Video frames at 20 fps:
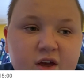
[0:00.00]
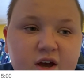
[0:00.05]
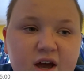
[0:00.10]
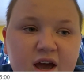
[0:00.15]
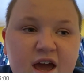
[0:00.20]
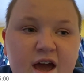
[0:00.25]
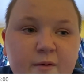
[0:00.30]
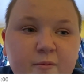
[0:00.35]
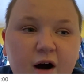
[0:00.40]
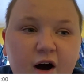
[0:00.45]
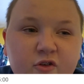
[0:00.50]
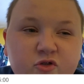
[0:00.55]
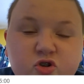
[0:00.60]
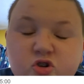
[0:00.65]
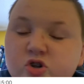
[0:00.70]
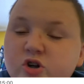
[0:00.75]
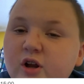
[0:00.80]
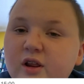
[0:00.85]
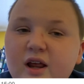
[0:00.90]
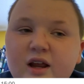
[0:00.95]
I've
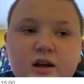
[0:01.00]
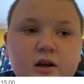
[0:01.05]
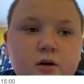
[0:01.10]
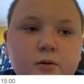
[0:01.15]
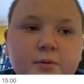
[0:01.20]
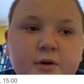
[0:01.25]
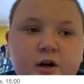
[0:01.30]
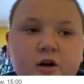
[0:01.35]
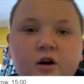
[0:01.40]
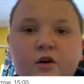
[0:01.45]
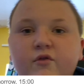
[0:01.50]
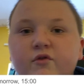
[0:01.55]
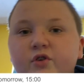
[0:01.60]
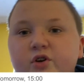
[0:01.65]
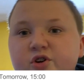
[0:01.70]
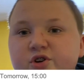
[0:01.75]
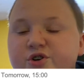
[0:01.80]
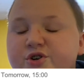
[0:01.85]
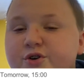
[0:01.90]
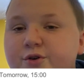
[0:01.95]
just got that little bit of
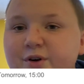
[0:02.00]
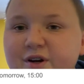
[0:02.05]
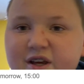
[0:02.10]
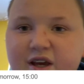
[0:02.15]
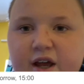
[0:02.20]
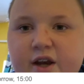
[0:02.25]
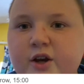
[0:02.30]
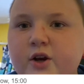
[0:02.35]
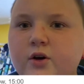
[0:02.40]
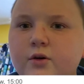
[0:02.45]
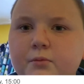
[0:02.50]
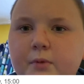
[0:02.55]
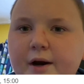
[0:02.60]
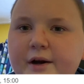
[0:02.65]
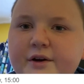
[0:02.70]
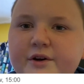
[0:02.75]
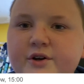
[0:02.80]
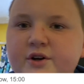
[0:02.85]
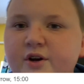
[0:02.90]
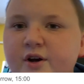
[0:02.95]
confidence. You know when you get a new
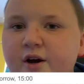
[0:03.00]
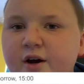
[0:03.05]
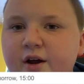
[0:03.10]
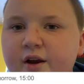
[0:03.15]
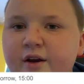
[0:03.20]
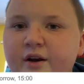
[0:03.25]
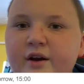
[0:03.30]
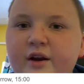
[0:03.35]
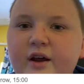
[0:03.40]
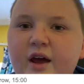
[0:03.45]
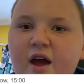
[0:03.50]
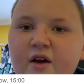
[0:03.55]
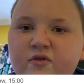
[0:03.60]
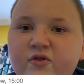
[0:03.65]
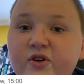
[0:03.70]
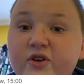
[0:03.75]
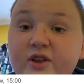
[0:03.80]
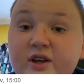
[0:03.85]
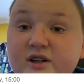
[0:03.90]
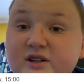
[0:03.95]
manager and
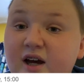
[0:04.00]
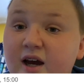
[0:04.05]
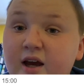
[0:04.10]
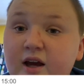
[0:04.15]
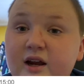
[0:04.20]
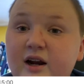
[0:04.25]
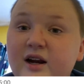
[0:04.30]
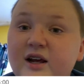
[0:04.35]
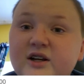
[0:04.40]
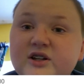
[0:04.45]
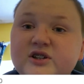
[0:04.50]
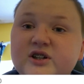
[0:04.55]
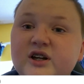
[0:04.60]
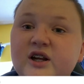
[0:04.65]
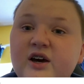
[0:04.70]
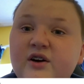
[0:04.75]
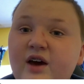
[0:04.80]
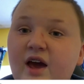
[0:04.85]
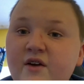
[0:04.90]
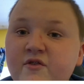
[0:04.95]
everything's like clean
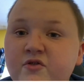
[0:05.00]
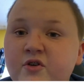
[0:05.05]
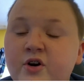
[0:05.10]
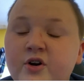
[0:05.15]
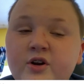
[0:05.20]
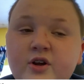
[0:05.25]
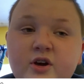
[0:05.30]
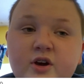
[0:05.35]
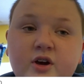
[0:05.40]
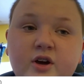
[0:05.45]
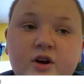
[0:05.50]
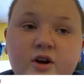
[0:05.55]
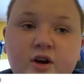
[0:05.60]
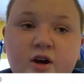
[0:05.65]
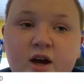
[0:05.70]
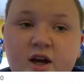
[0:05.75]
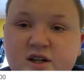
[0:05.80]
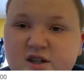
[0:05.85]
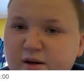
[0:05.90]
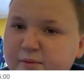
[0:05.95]
slate, everyone,
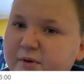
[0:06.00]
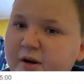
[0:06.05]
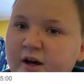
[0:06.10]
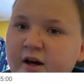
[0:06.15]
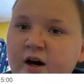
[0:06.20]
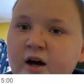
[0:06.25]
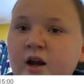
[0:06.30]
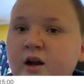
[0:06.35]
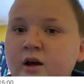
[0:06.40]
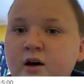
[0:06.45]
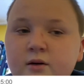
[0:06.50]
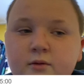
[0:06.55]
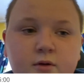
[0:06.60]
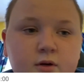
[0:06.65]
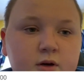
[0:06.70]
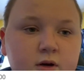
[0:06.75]
except Ayala.